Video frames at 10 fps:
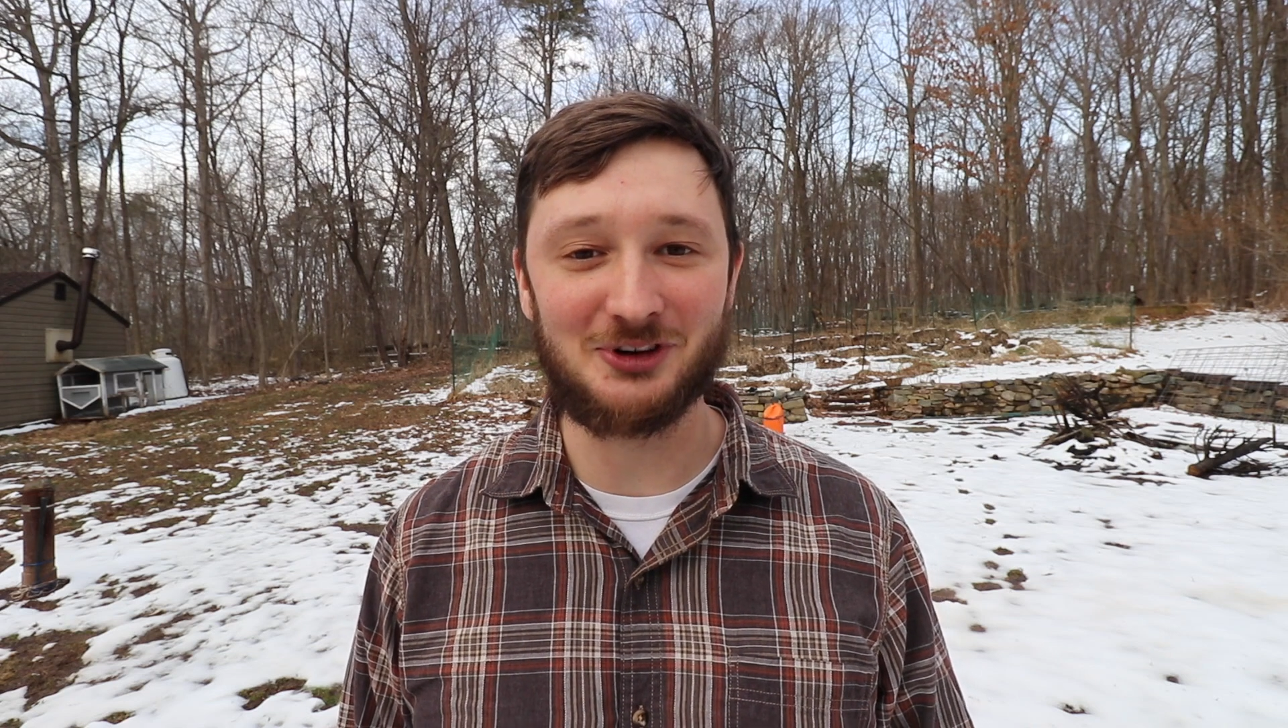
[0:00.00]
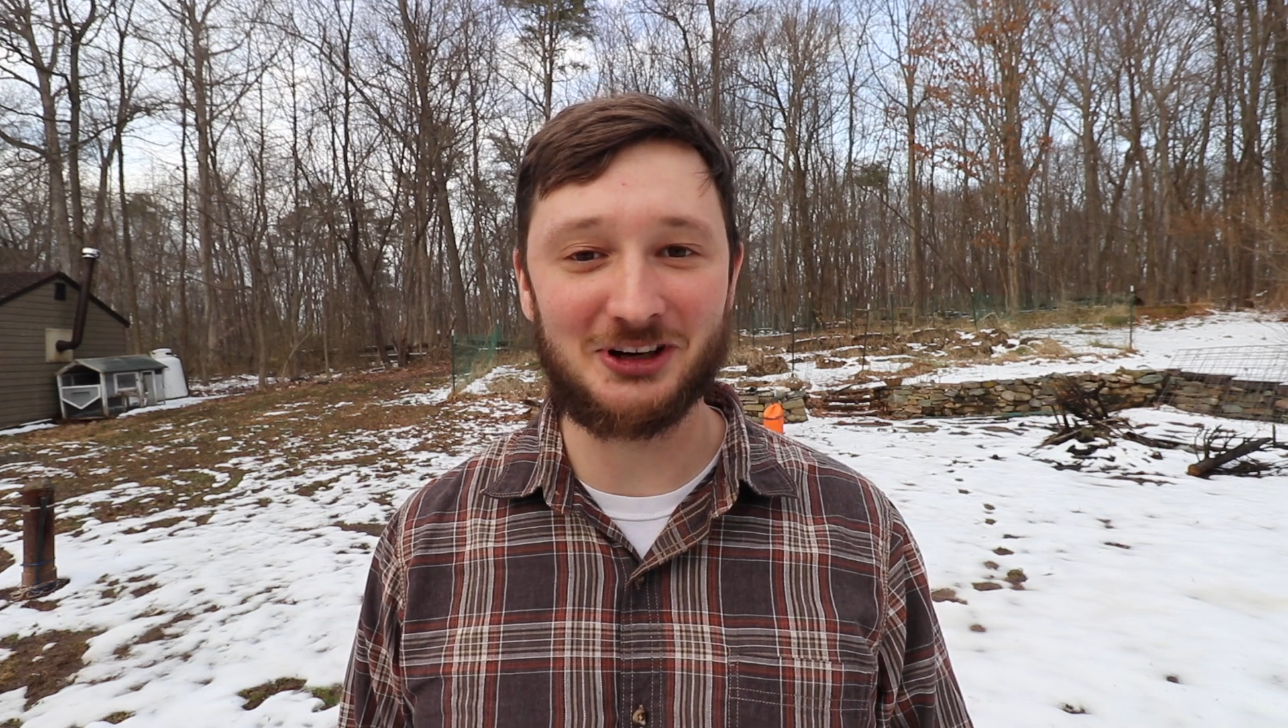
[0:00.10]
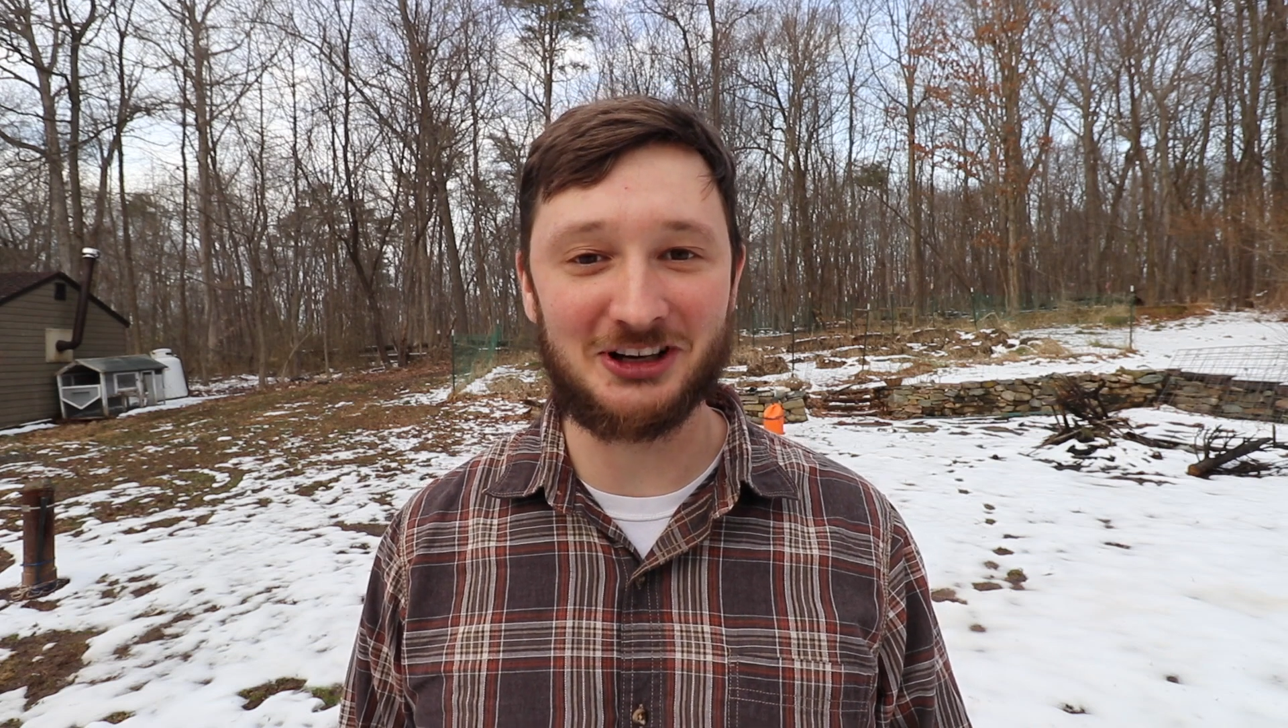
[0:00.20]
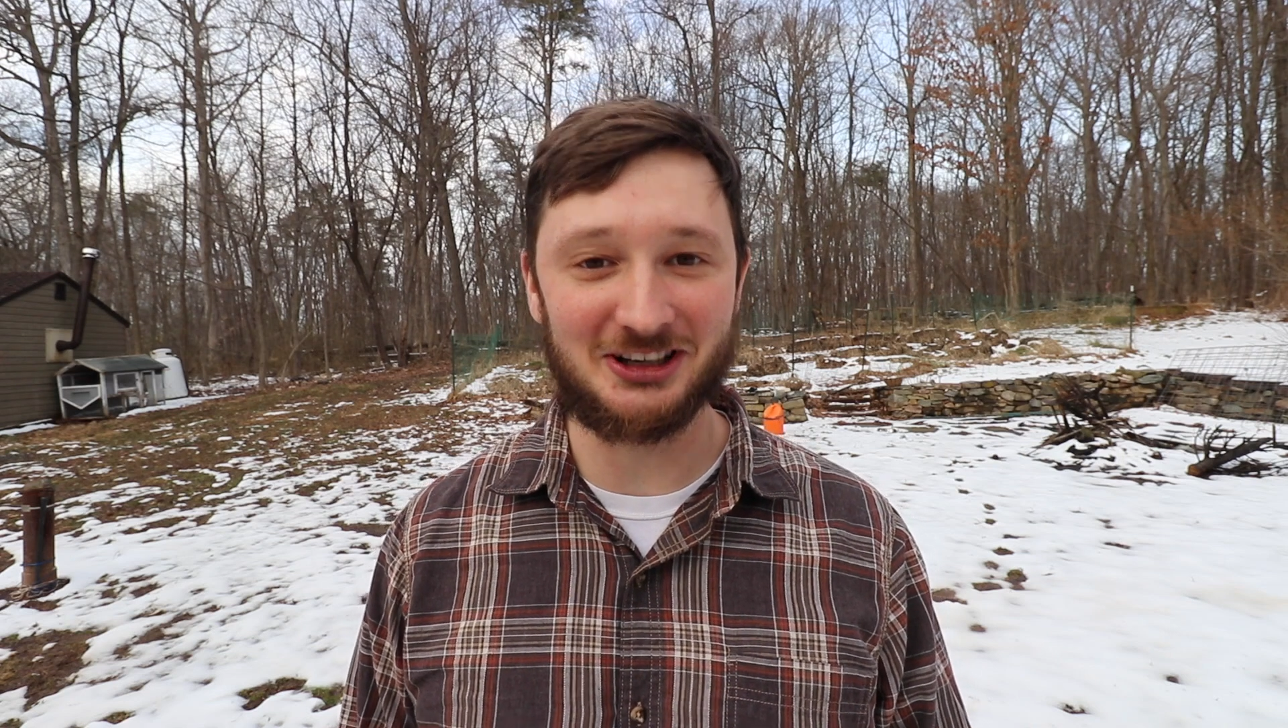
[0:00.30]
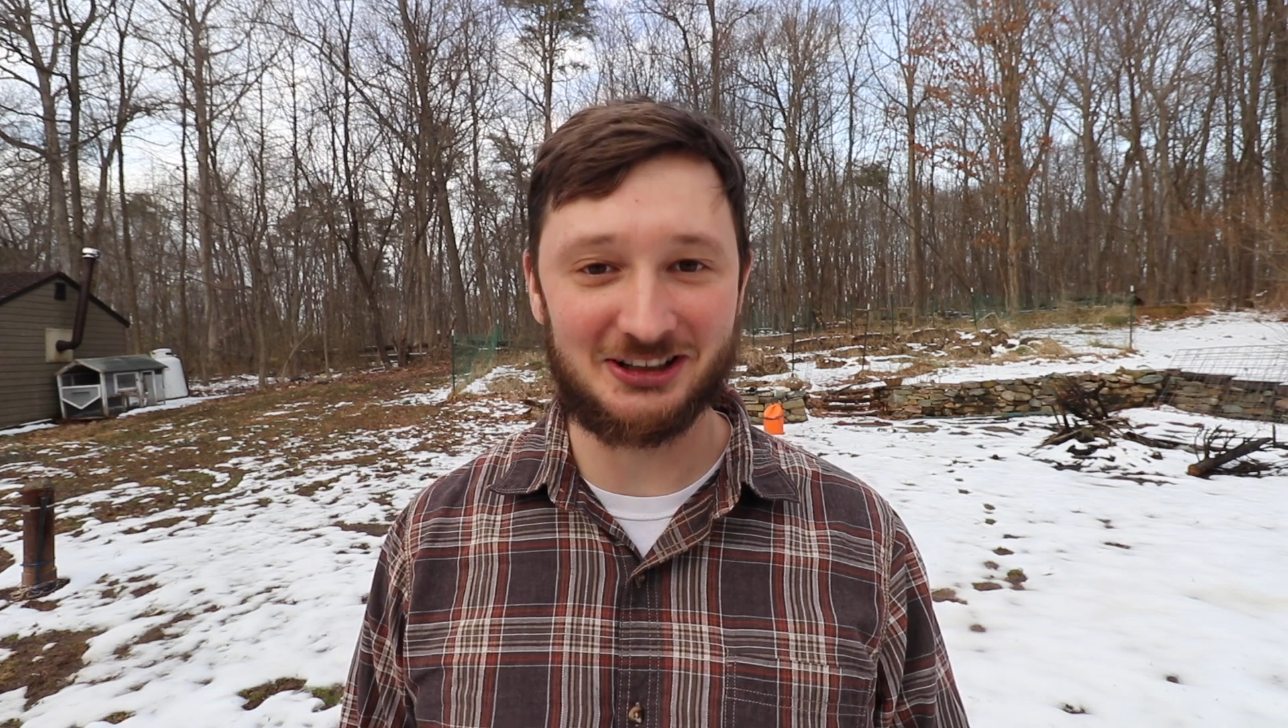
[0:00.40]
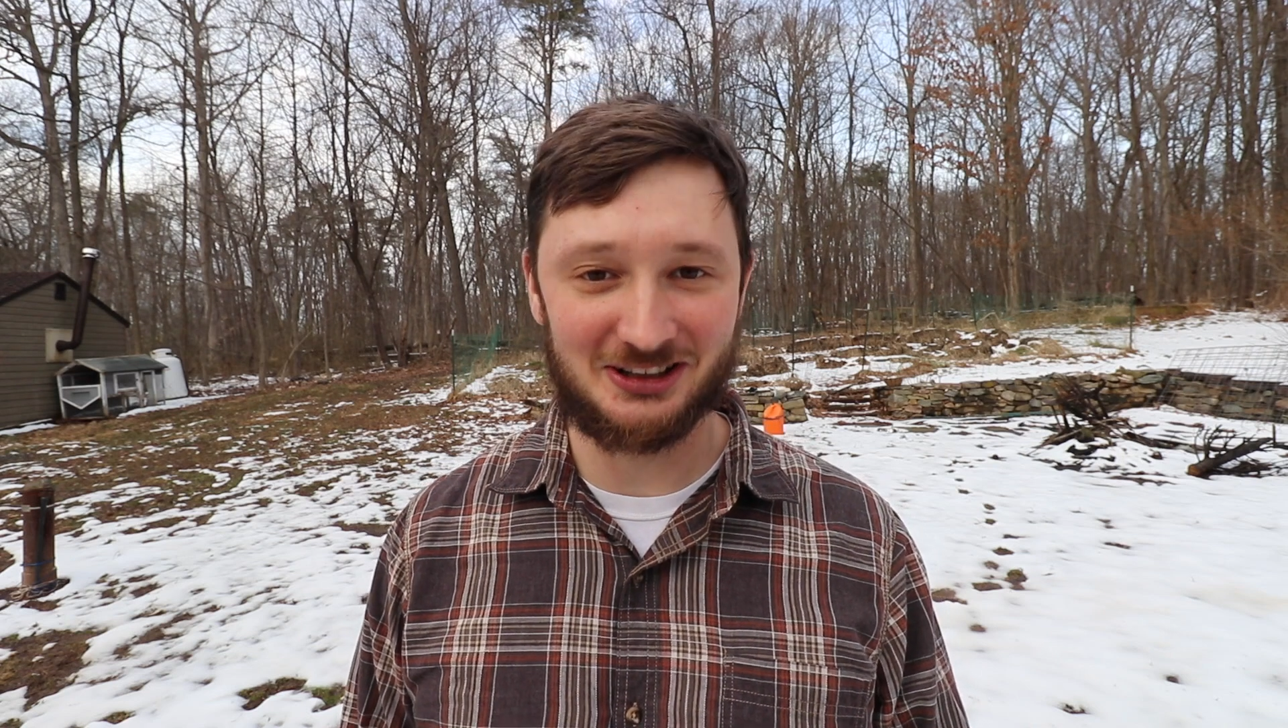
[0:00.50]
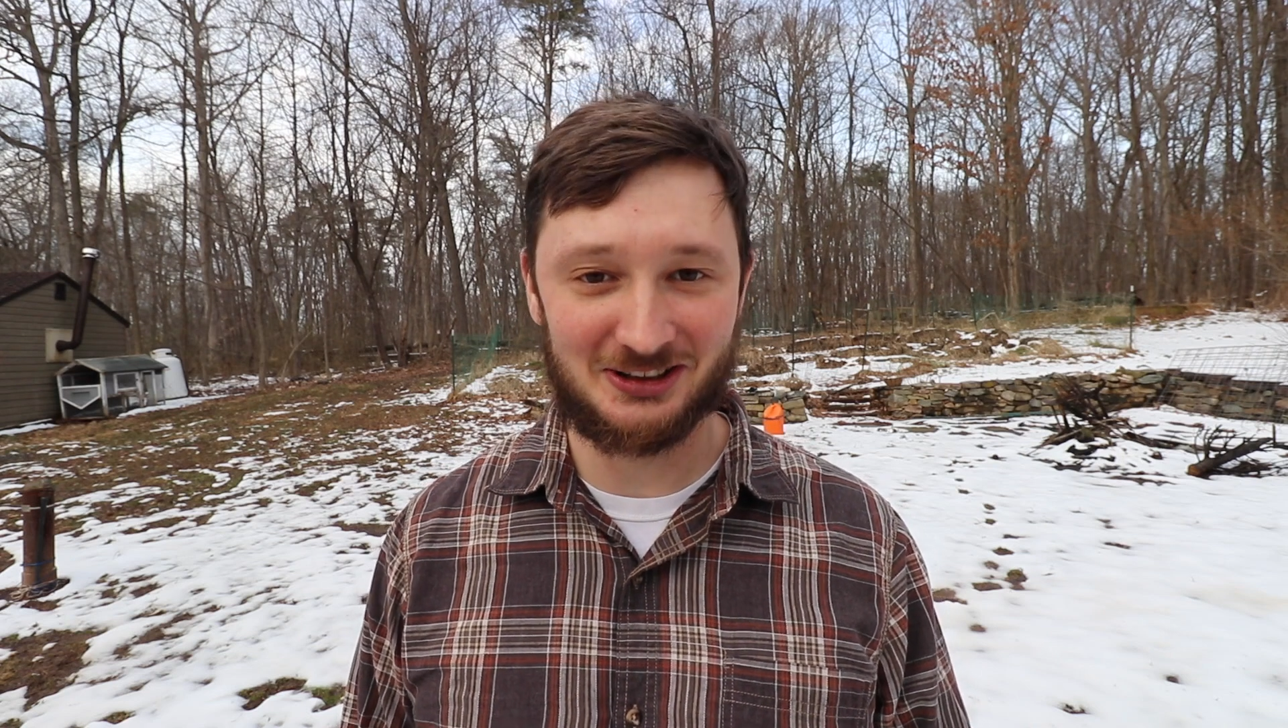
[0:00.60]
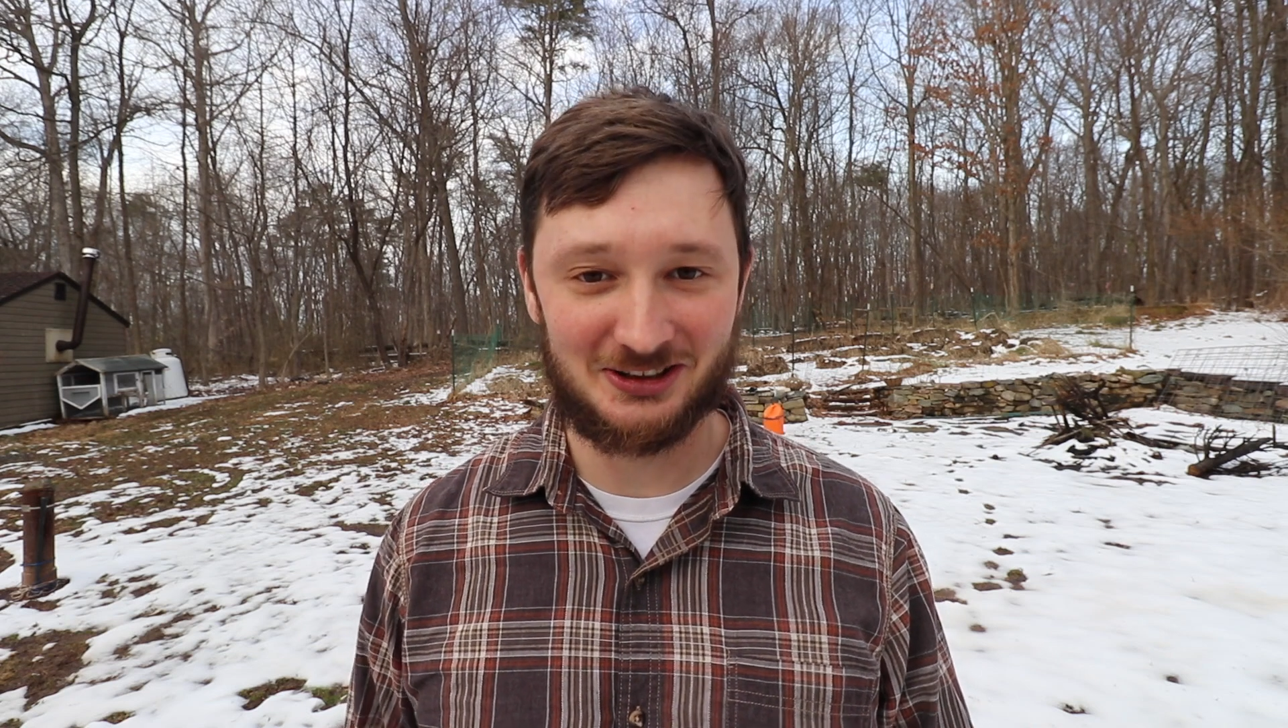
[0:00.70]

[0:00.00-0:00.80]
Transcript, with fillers: for good